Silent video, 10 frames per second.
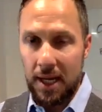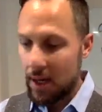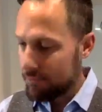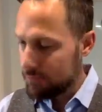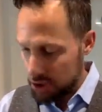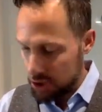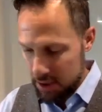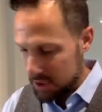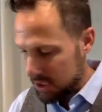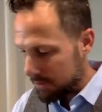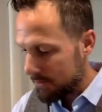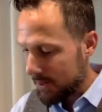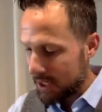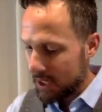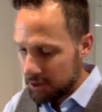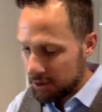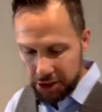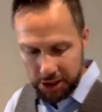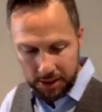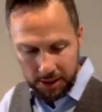You have just the same amount of
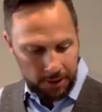energy.